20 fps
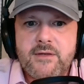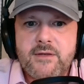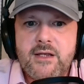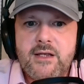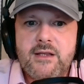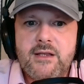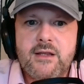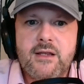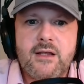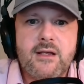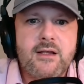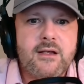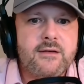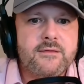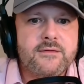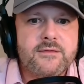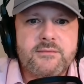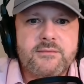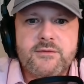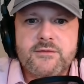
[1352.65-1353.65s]
He
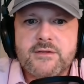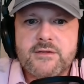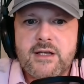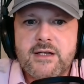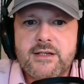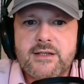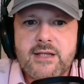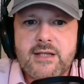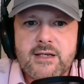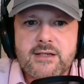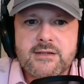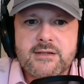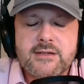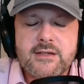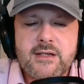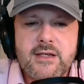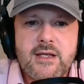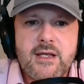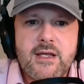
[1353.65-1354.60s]
loves moves like this.